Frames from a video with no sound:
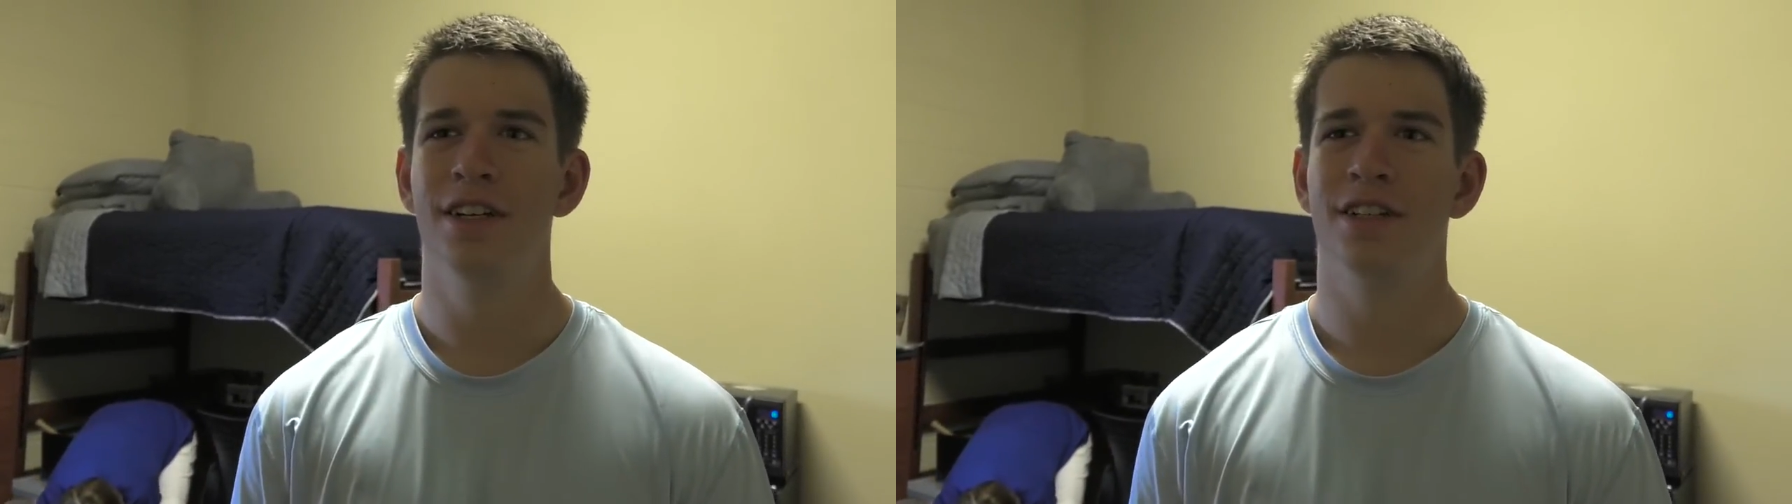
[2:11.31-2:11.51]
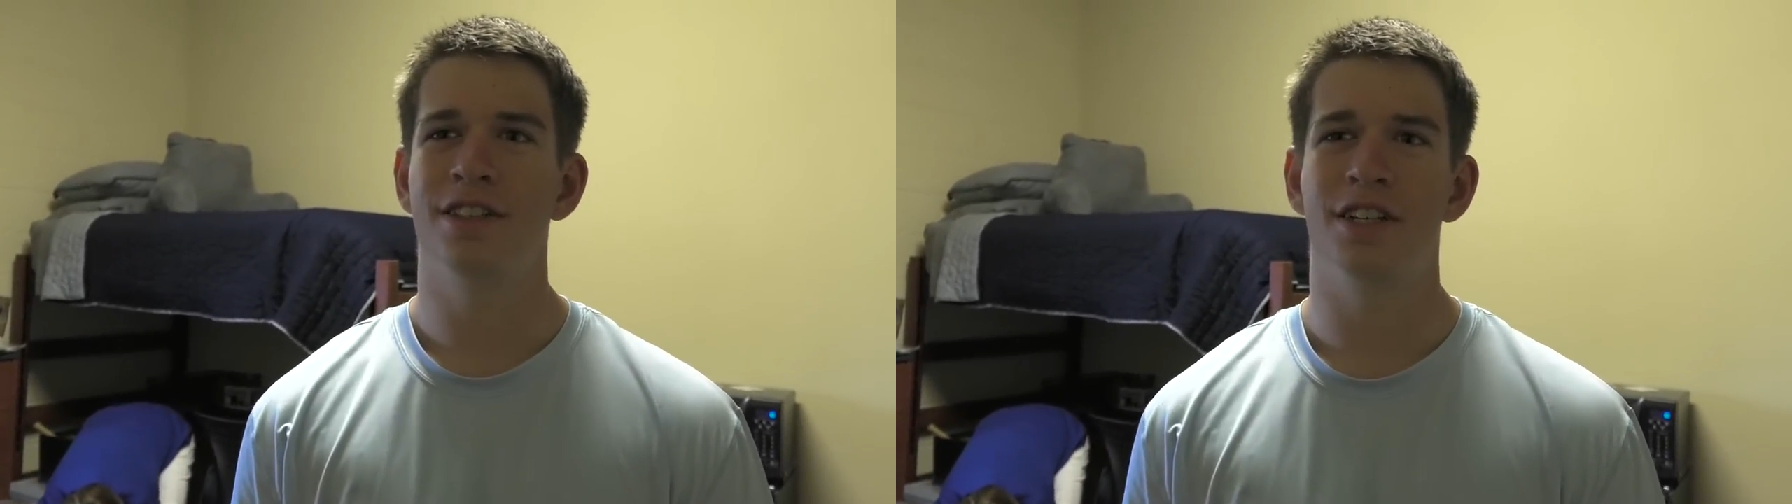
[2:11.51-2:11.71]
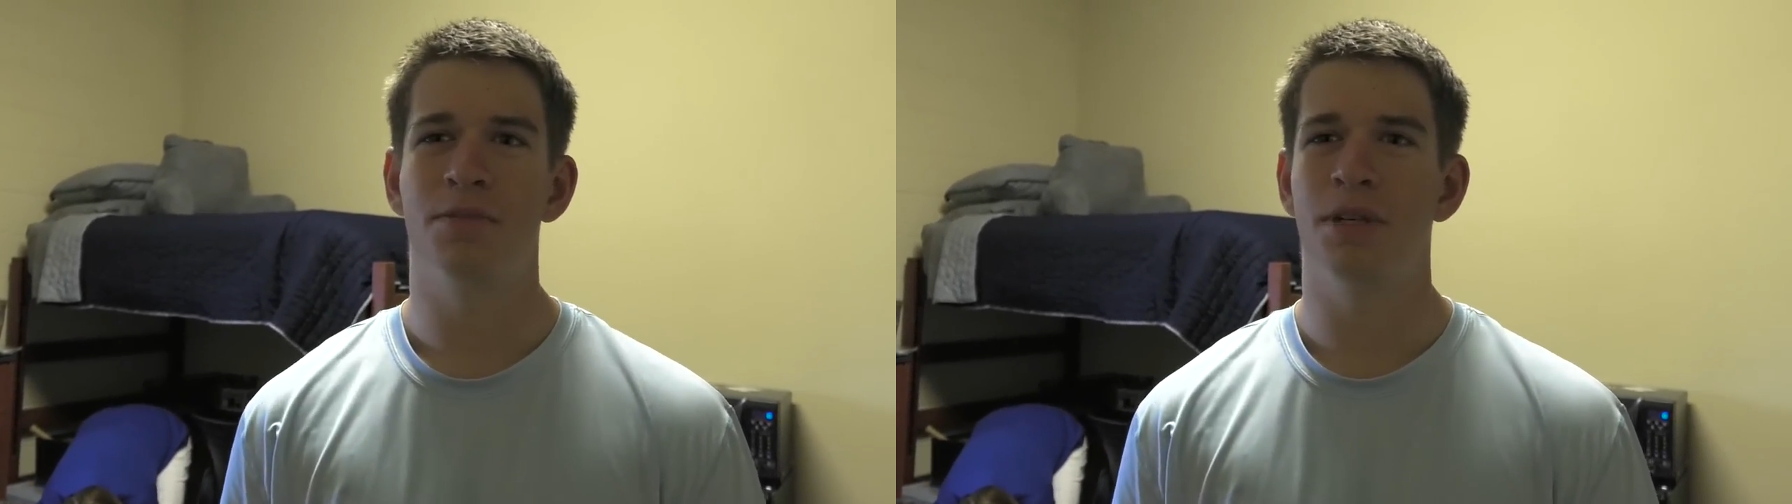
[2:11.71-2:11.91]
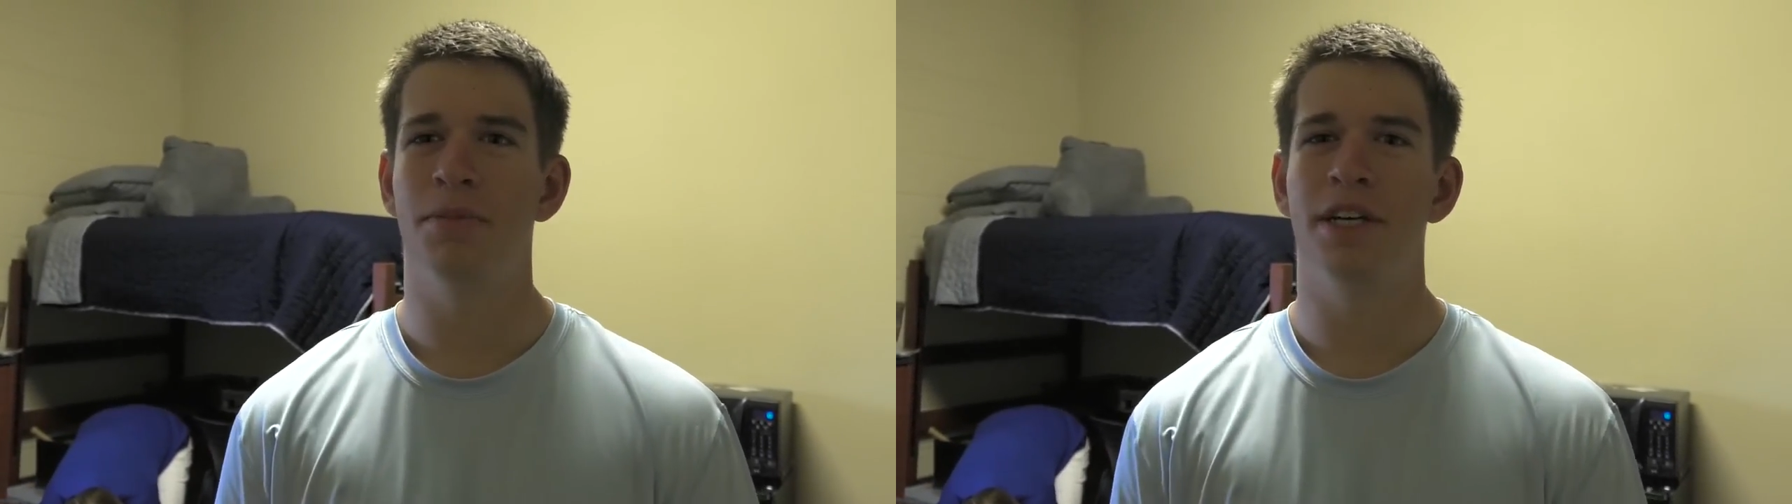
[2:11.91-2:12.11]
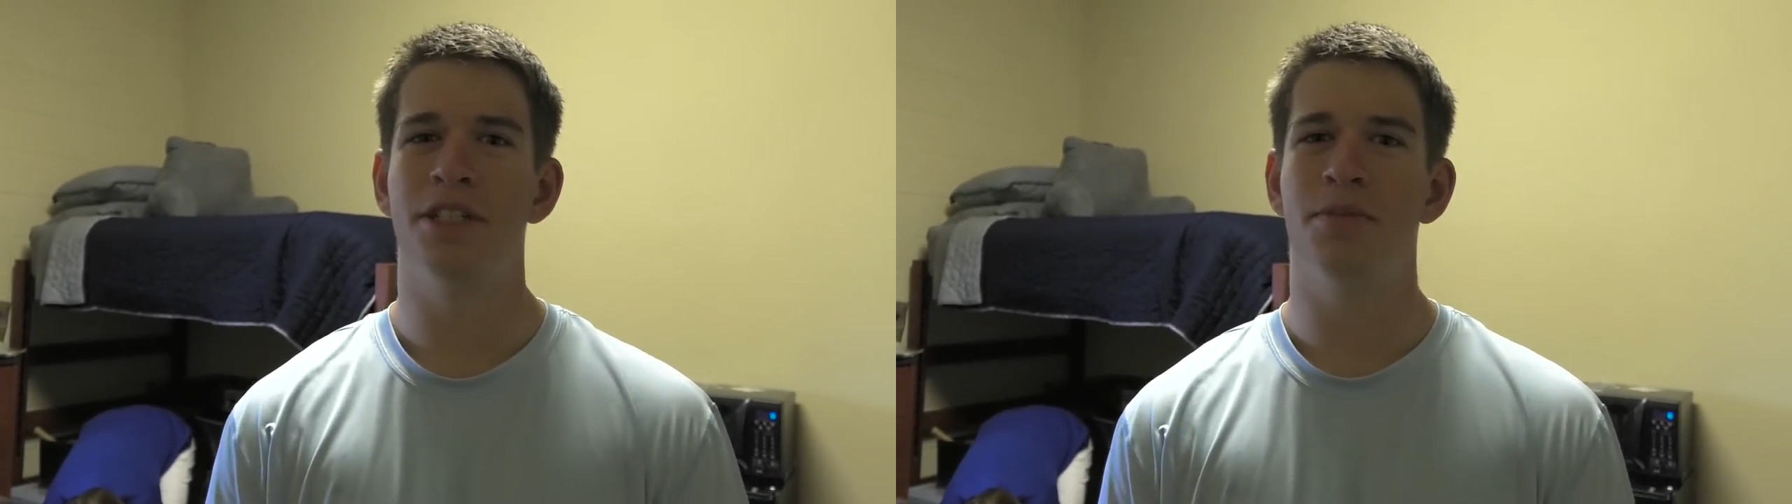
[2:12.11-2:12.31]
excited to play
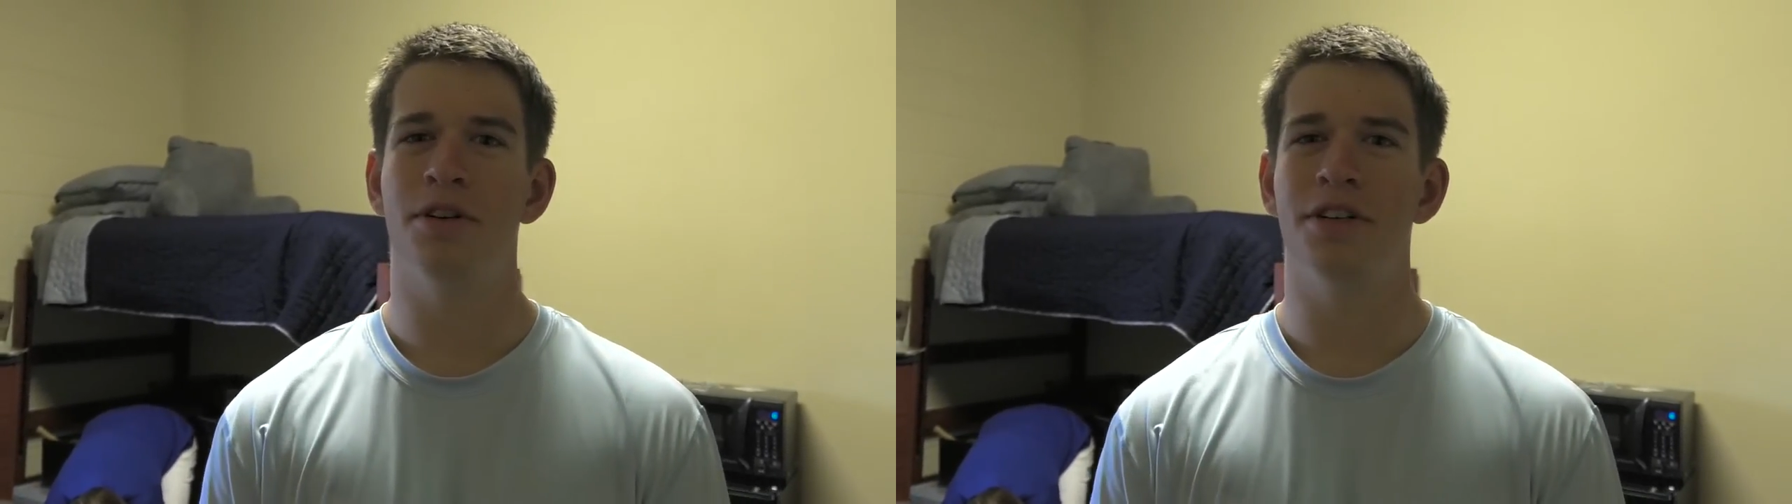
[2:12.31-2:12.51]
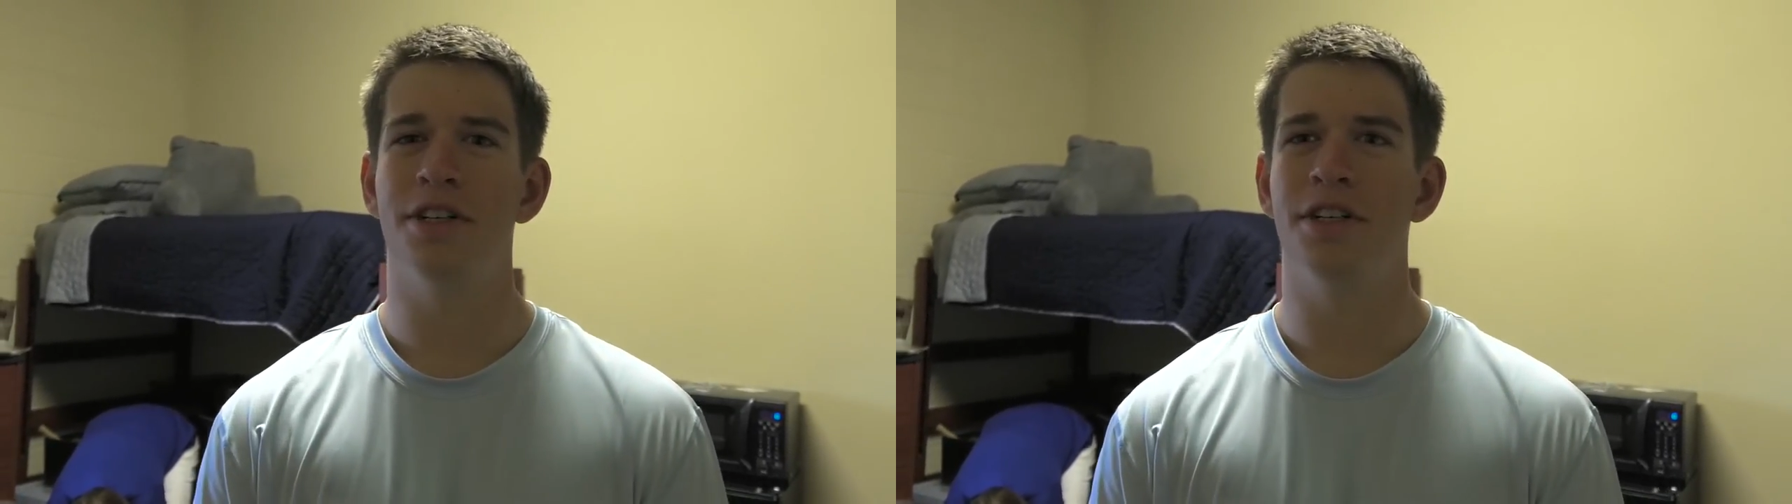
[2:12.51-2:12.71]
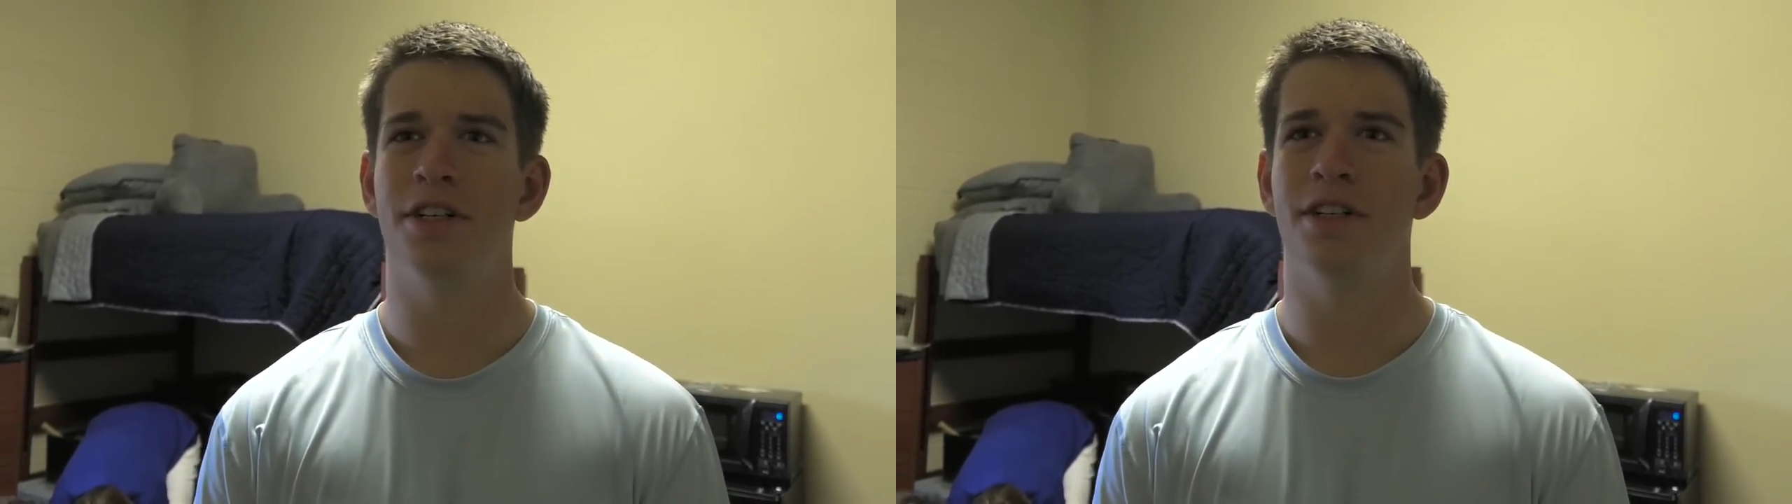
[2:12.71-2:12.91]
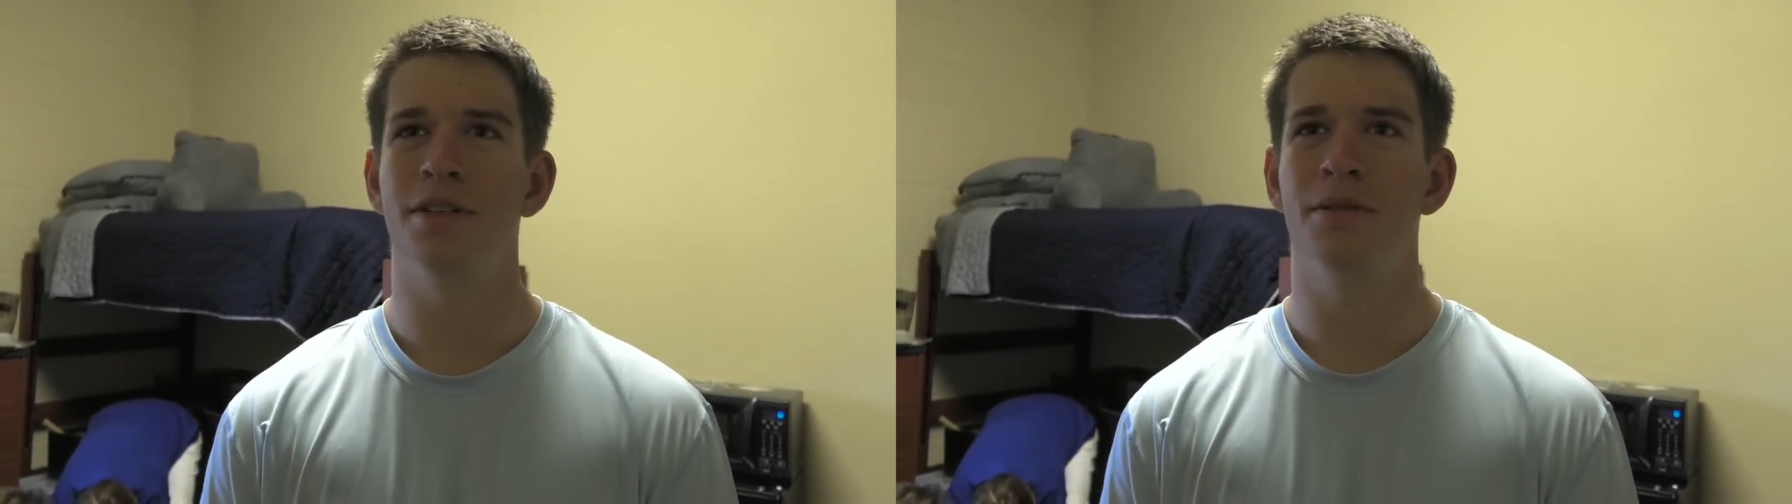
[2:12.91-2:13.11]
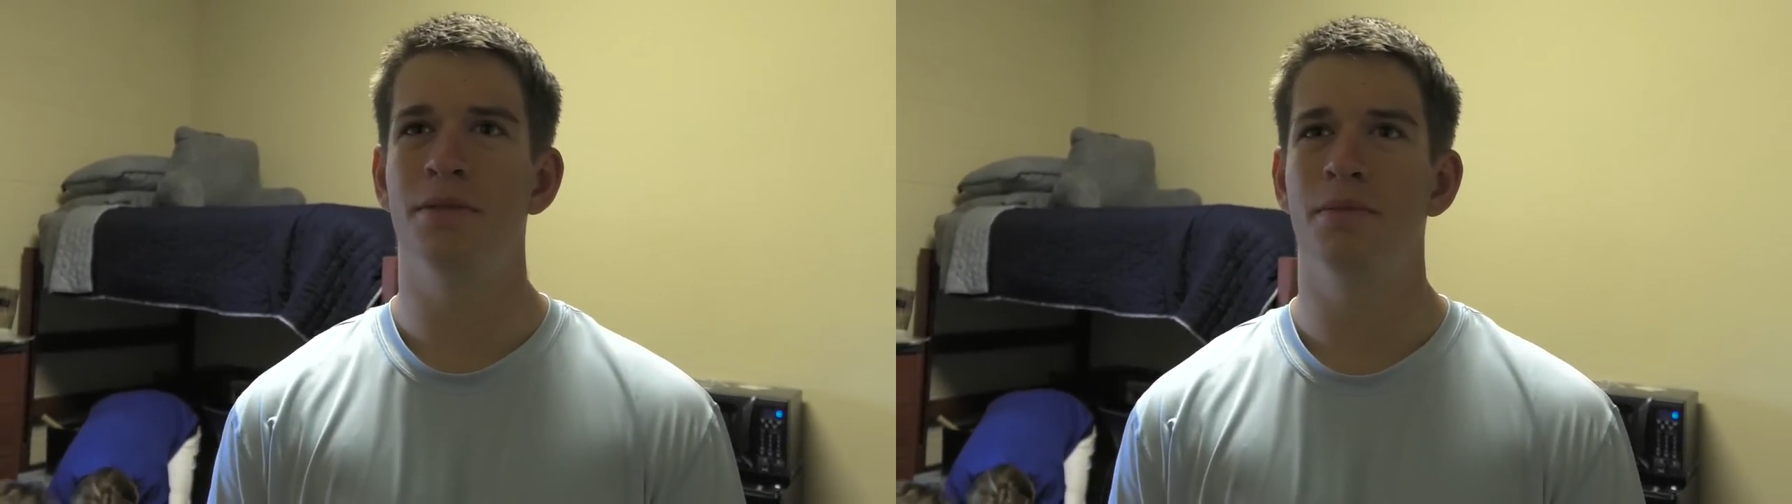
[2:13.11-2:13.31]
baseball here and